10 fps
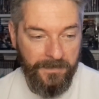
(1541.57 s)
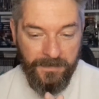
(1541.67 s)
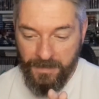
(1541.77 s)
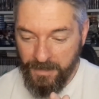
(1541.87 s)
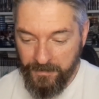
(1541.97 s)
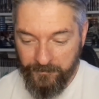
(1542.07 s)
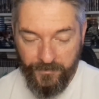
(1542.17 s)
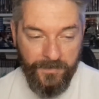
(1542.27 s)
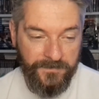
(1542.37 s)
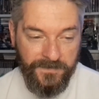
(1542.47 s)

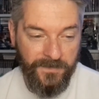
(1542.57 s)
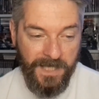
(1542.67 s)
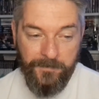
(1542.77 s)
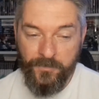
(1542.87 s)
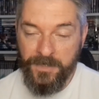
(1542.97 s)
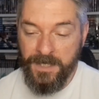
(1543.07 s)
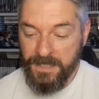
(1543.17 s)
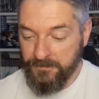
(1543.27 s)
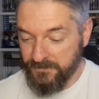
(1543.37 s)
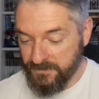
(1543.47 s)
But those 2 Game Boy
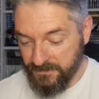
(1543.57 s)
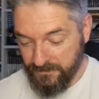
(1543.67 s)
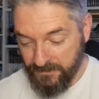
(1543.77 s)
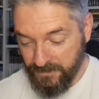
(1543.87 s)
games,